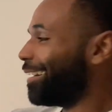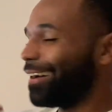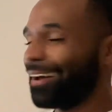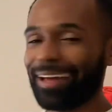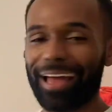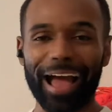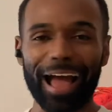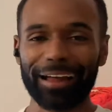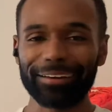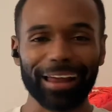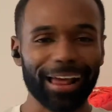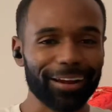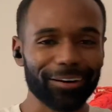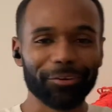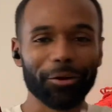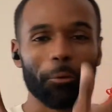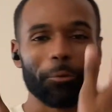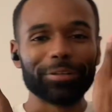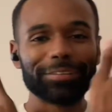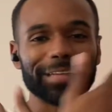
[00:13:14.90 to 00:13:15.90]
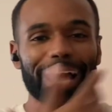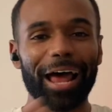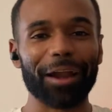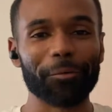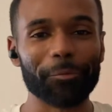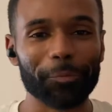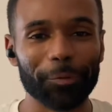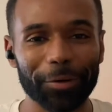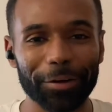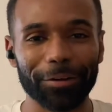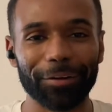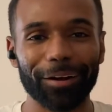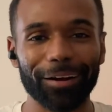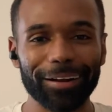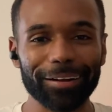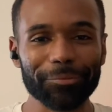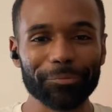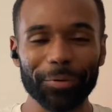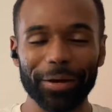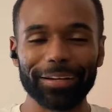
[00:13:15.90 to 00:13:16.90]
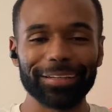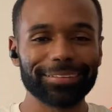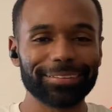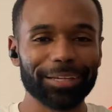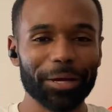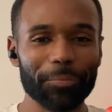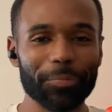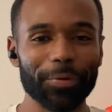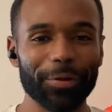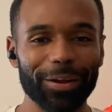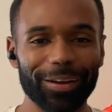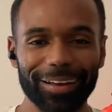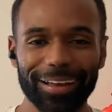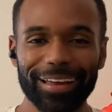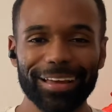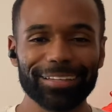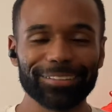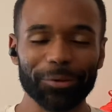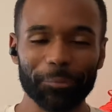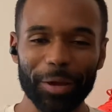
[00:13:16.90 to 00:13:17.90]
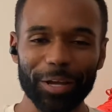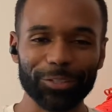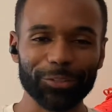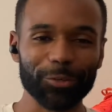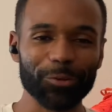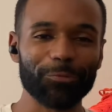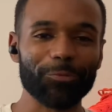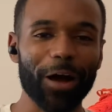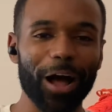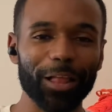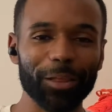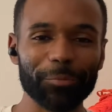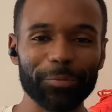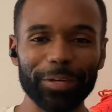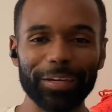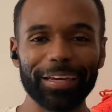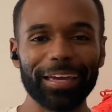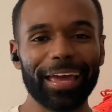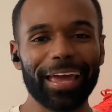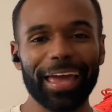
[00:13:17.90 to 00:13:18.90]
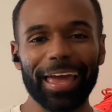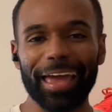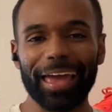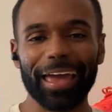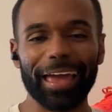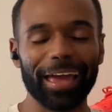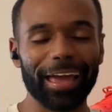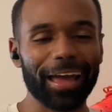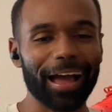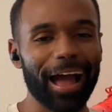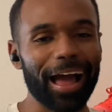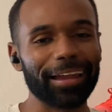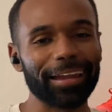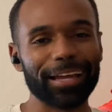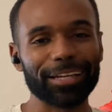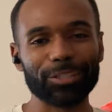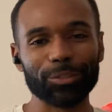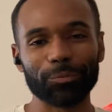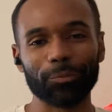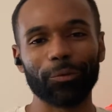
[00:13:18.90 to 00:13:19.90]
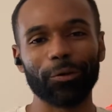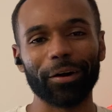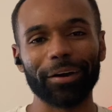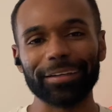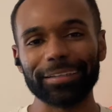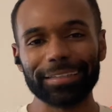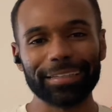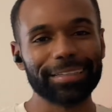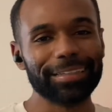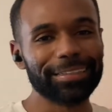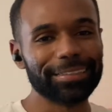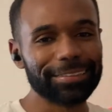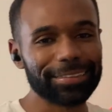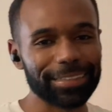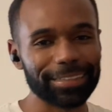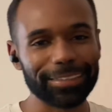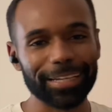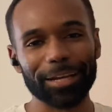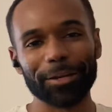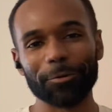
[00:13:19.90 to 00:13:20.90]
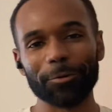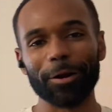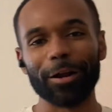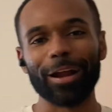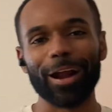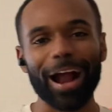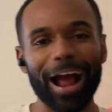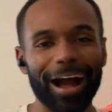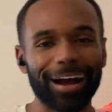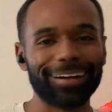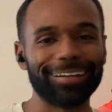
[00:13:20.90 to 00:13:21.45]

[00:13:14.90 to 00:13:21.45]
I don't know which side I'm gonna put it on, but it's up here. So make sure you follow me and holla at your boy. CJ the Runner out.